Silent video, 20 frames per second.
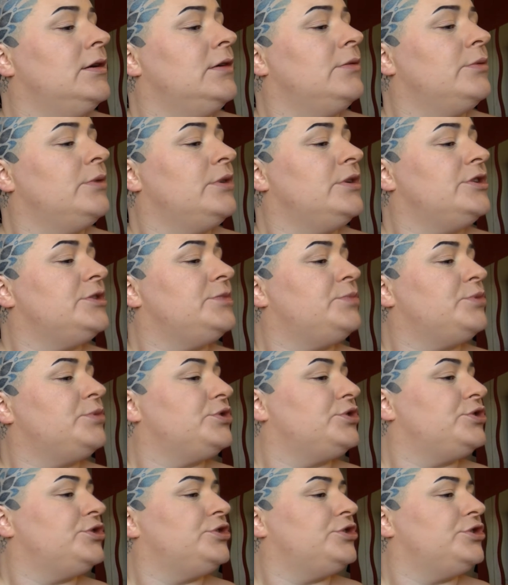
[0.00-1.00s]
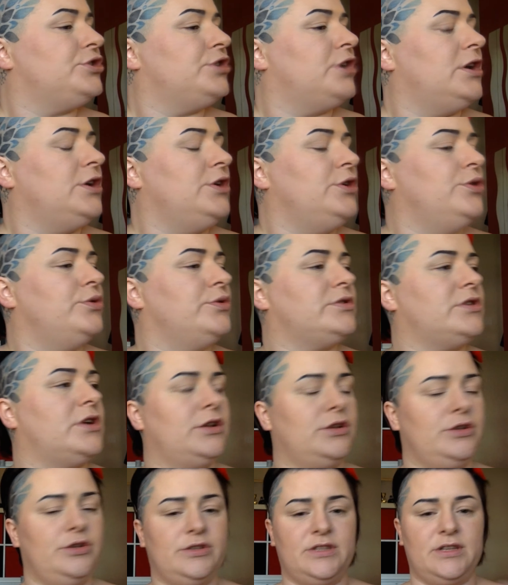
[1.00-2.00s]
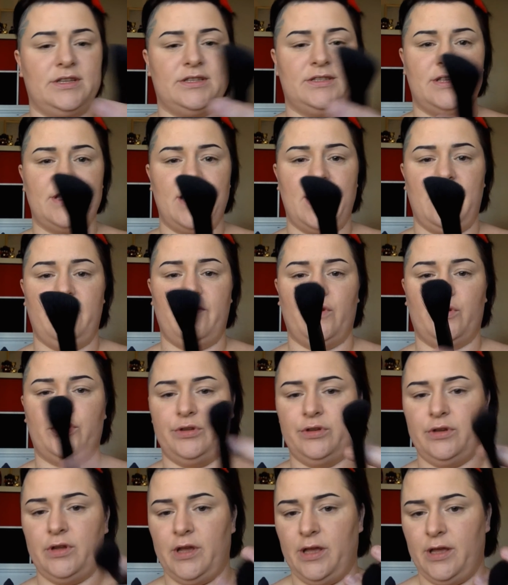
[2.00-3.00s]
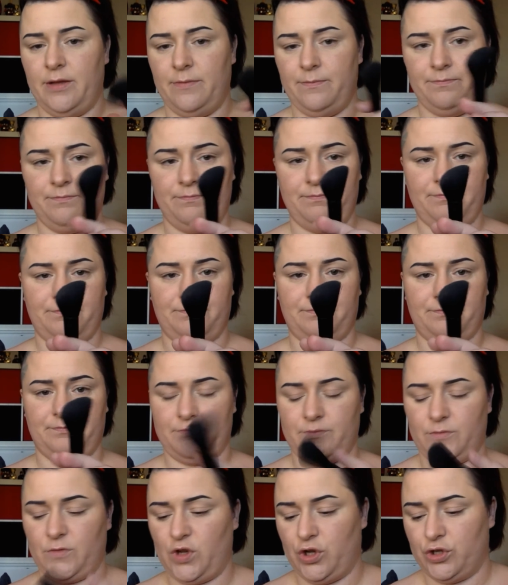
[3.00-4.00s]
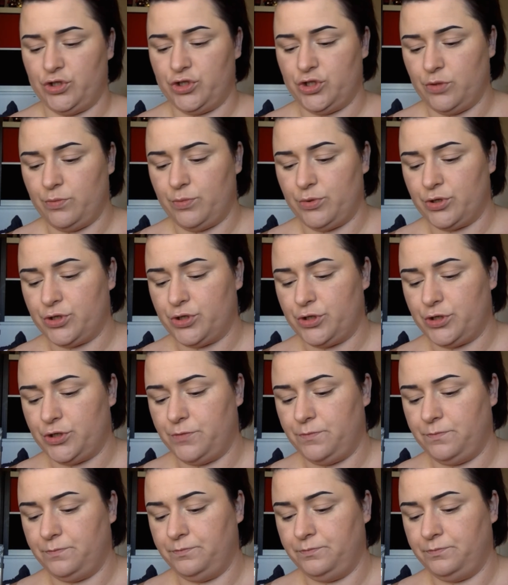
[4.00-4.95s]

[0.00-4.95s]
Which brush shall I use? I'll use this Avon contour brush.